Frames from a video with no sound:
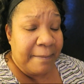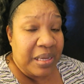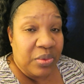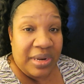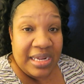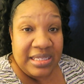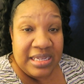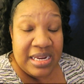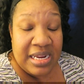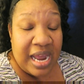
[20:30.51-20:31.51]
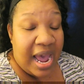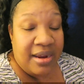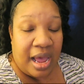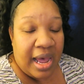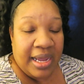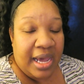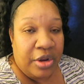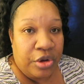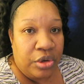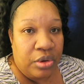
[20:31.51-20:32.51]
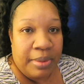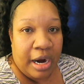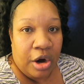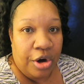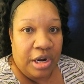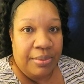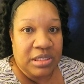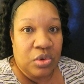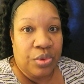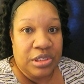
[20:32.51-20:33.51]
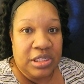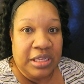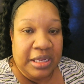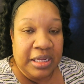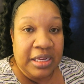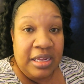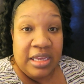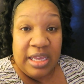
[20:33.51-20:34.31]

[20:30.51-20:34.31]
But when I seen it, I, I kind of knew in my heart I was going to get it,